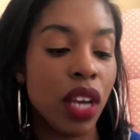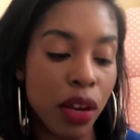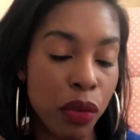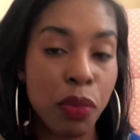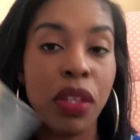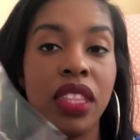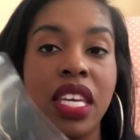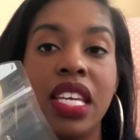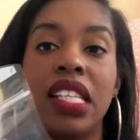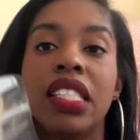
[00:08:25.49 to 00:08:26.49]
I would put
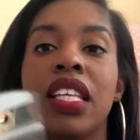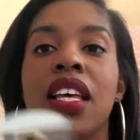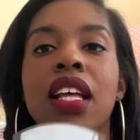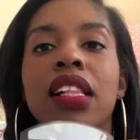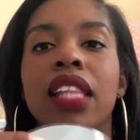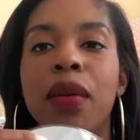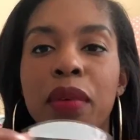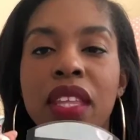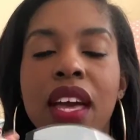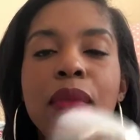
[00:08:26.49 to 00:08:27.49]
these,
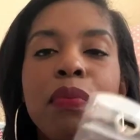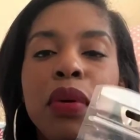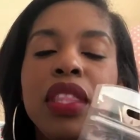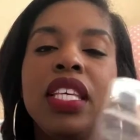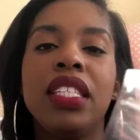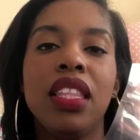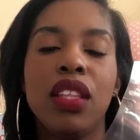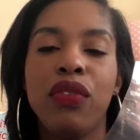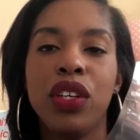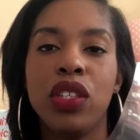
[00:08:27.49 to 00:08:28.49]
label them, put these in
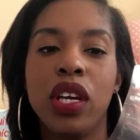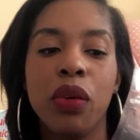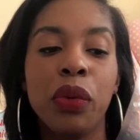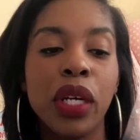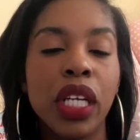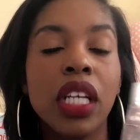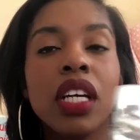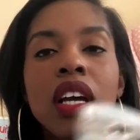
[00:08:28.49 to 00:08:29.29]
the freezer at work,